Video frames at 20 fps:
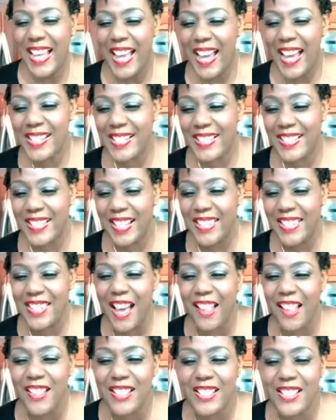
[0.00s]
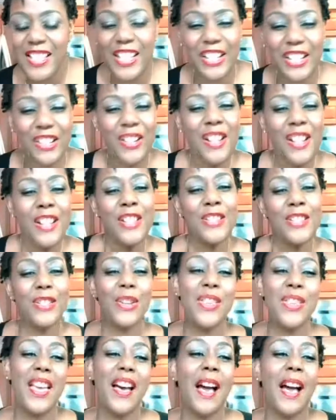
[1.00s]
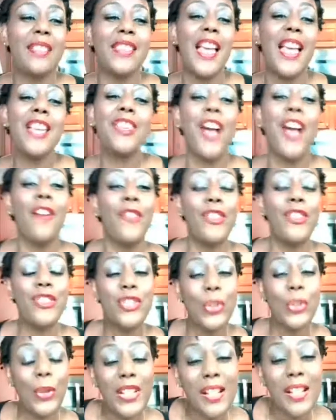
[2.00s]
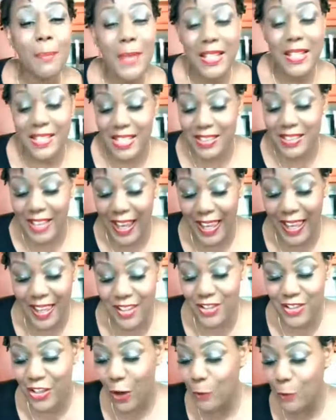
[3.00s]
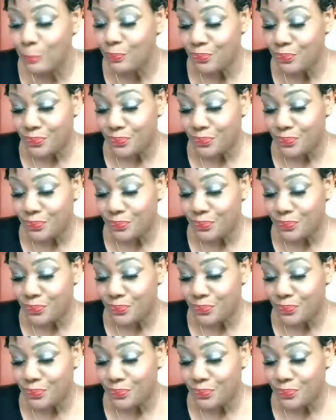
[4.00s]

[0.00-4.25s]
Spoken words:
I see Danielle is here. So yeah, I thank y'all for joining me tonight. And so